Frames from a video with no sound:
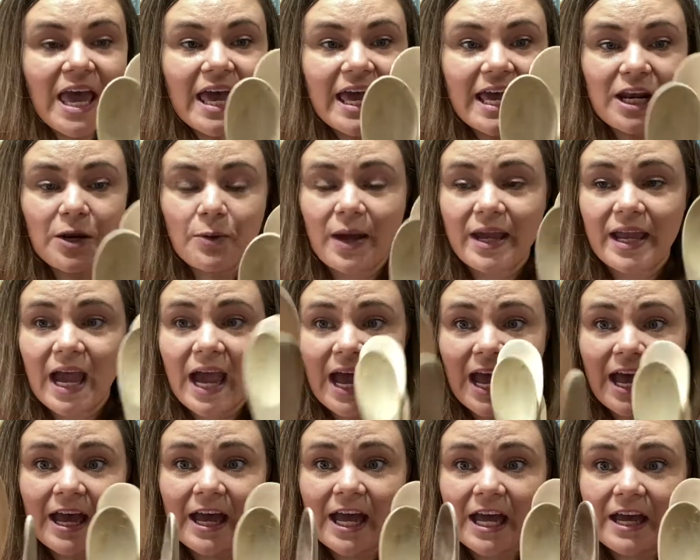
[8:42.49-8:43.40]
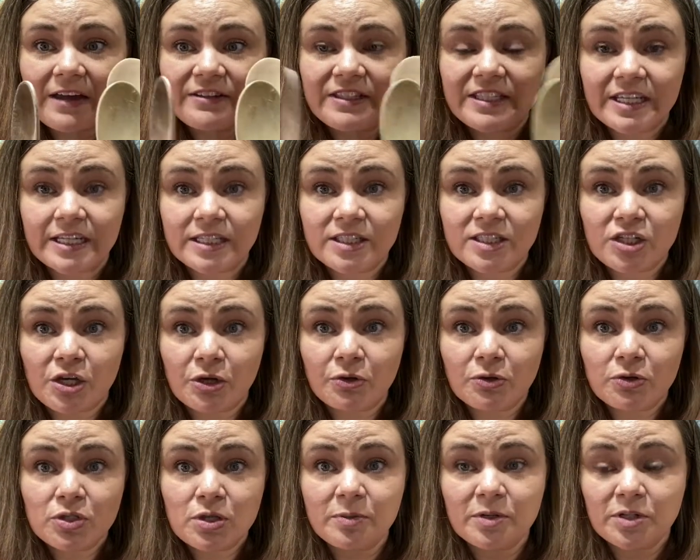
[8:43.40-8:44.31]
Anyway, I have six
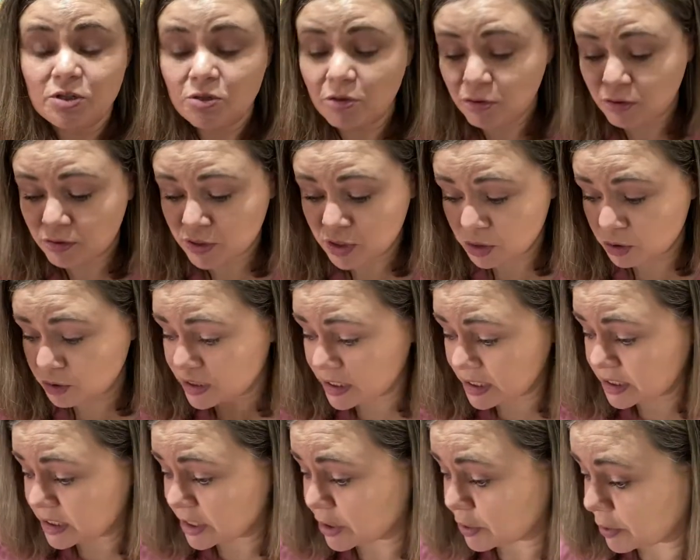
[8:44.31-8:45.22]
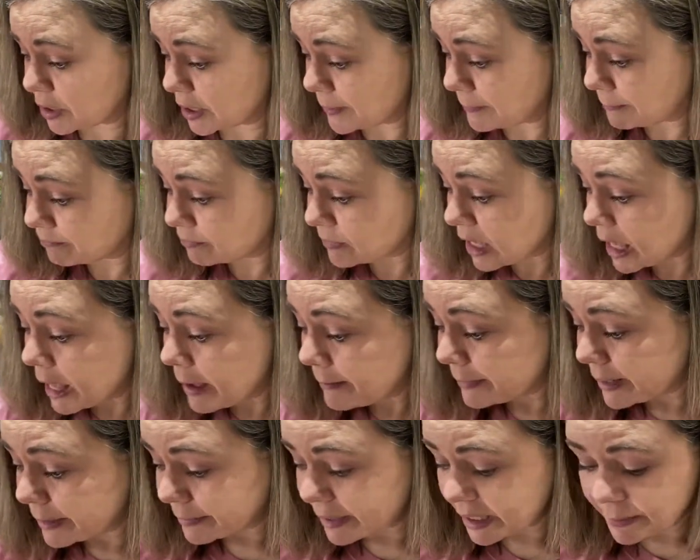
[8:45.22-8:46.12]
total, so I'm going to do two sets of three,
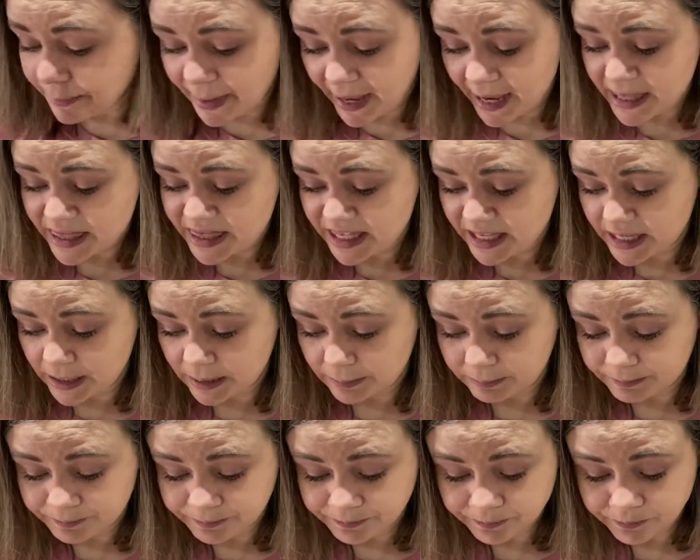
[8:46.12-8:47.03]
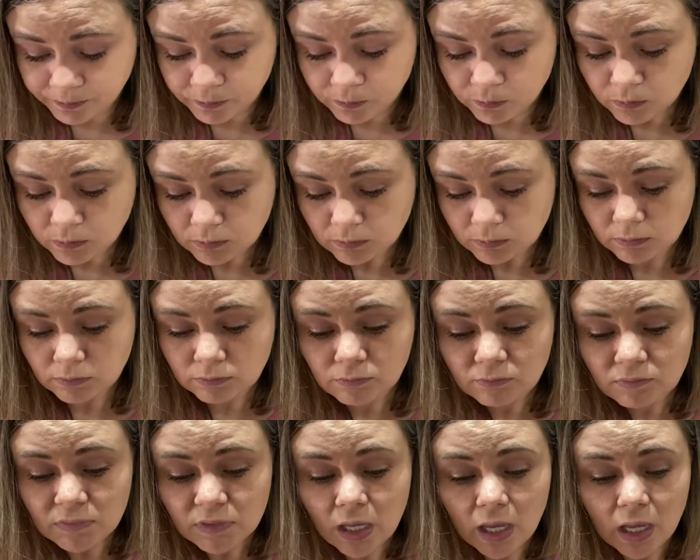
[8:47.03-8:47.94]
but I'm going to paint them.
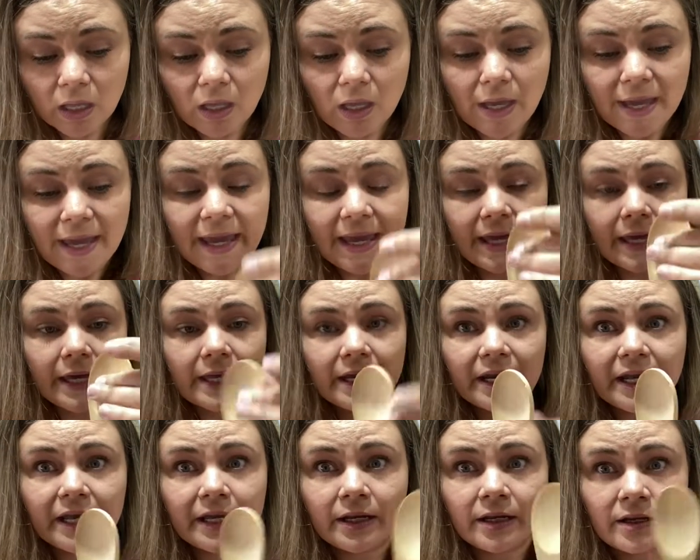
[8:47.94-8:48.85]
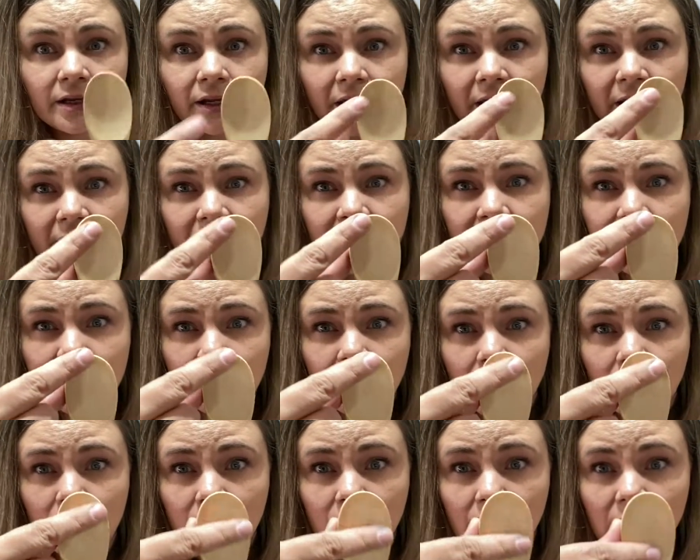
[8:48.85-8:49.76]
And in, in
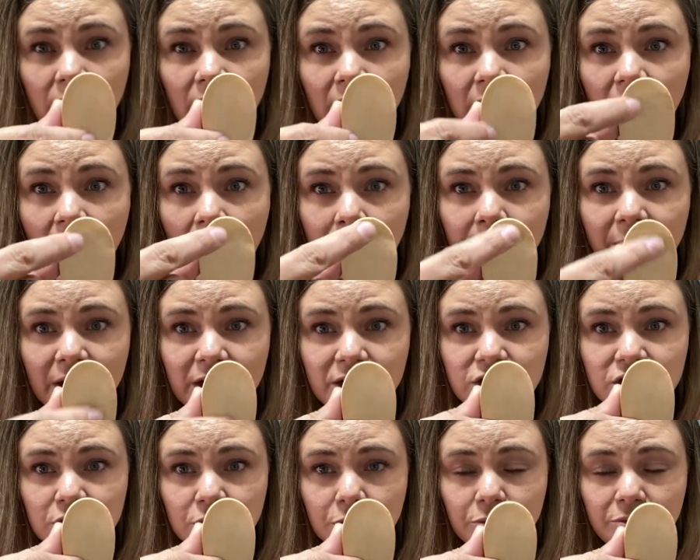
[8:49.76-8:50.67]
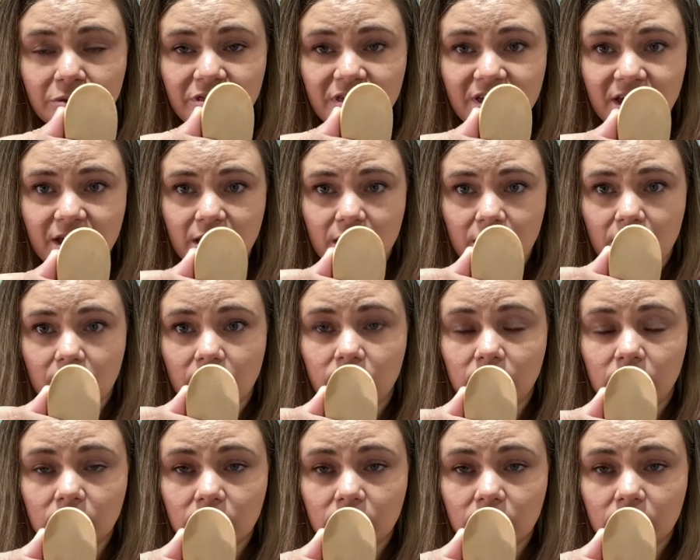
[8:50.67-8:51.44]
here, I'm going to do the,